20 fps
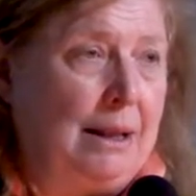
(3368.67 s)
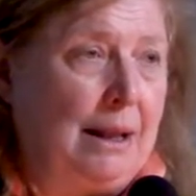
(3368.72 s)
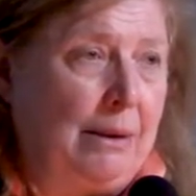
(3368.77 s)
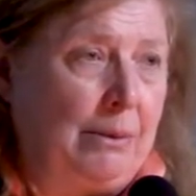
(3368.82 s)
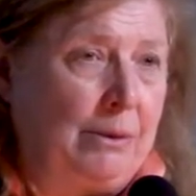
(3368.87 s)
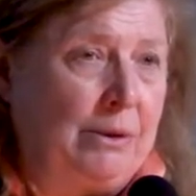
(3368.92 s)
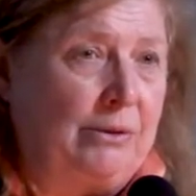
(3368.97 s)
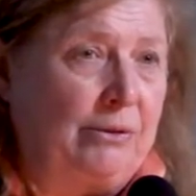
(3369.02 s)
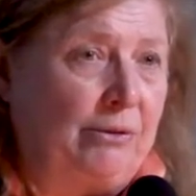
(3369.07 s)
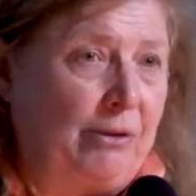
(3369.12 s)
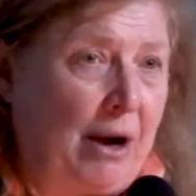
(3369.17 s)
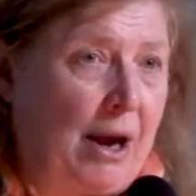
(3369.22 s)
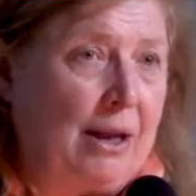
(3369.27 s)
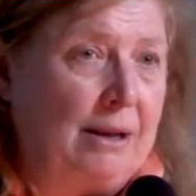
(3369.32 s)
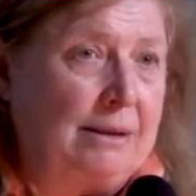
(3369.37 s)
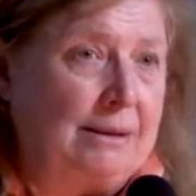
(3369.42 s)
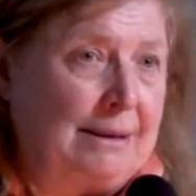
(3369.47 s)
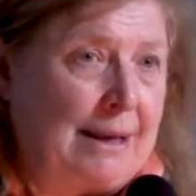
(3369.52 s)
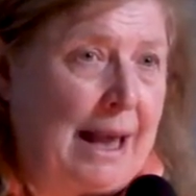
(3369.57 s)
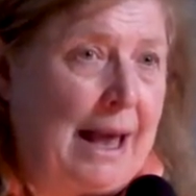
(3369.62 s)
In other words,
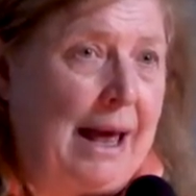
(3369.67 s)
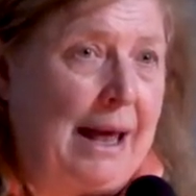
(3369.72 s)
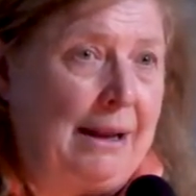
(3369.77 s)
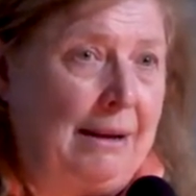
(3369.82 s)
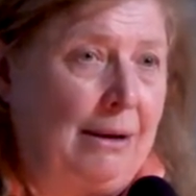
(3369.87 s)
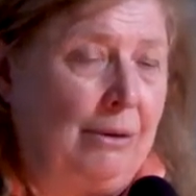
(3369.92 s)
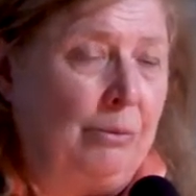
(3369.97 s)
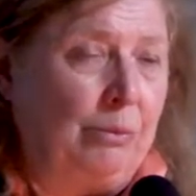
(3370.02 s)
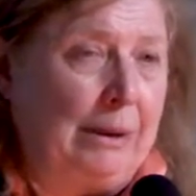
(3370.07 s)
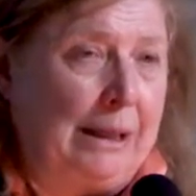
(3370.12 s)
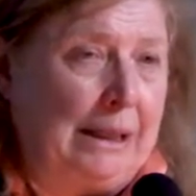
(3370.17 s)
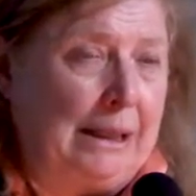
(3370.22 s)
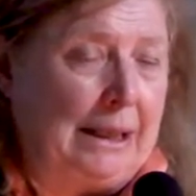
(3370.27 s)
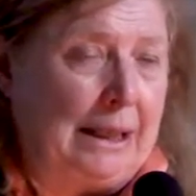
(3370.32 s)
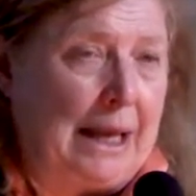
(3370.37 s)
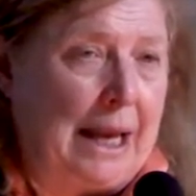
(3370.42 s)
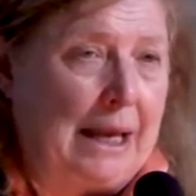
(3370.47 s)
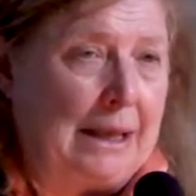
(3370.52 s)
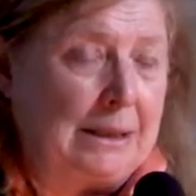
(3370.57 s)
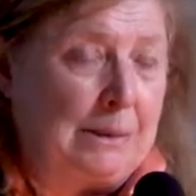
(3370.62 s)
France had a
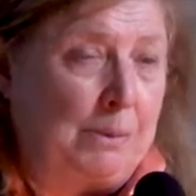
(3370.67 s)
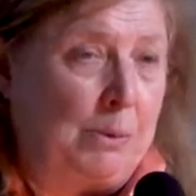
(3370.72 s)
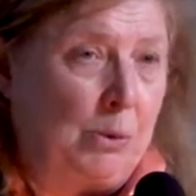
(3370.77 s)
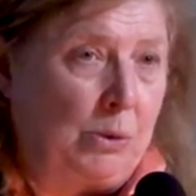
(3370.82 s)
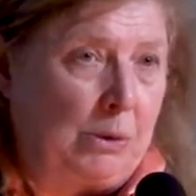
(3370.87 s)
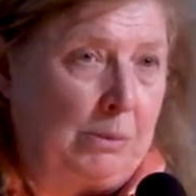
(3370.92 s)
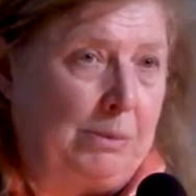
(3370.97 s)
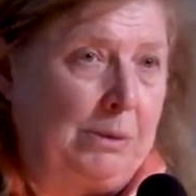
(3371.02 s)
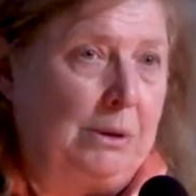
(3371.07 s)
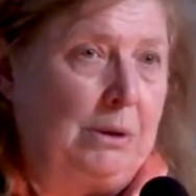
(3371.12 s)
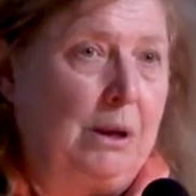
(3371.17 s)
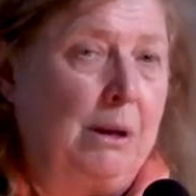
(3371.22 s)
really exportable